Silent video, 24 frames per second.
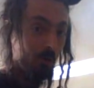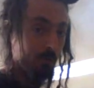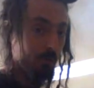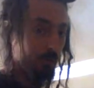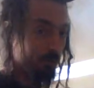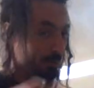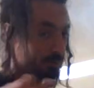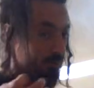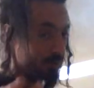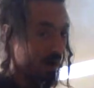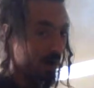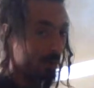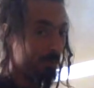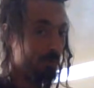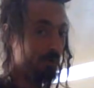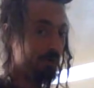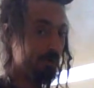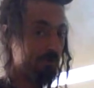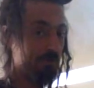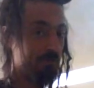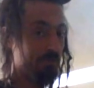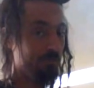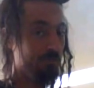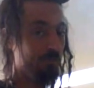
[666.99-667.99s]
the
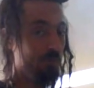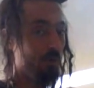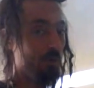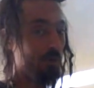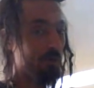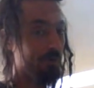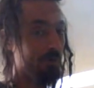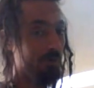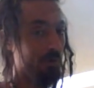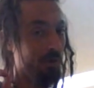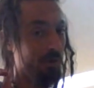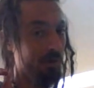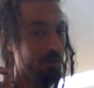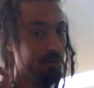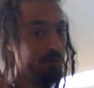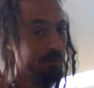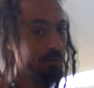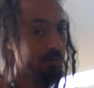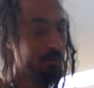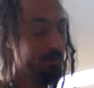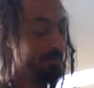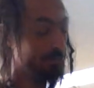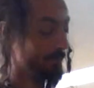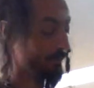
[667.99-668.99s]
properties of water are
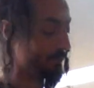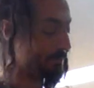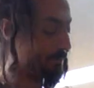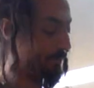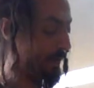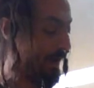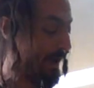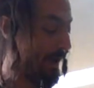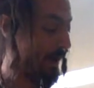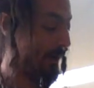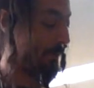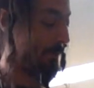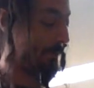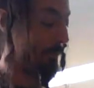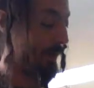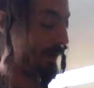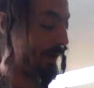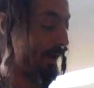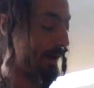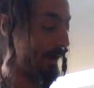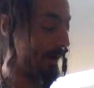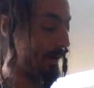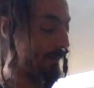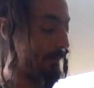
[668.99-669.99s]
bam,
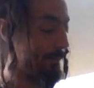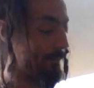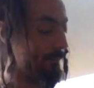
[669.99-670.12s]
bam.